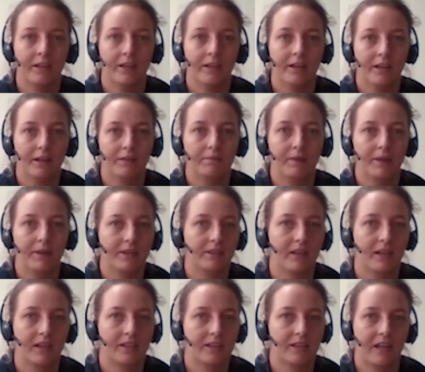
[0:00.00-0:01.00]
Um, and
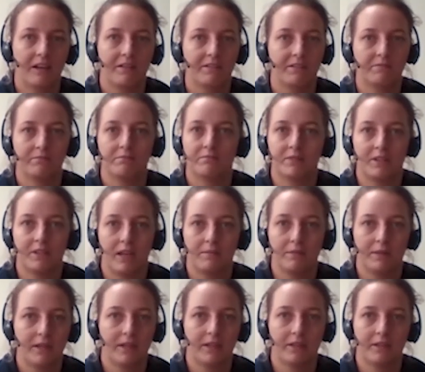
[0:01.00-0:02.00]
like Karin
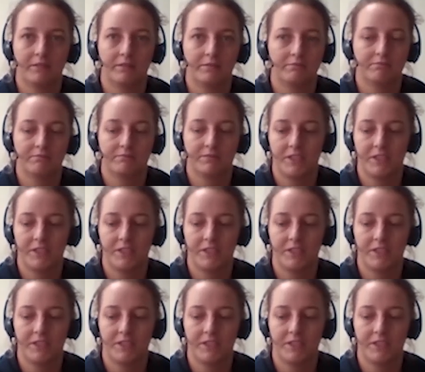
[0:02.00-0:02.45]
coming in,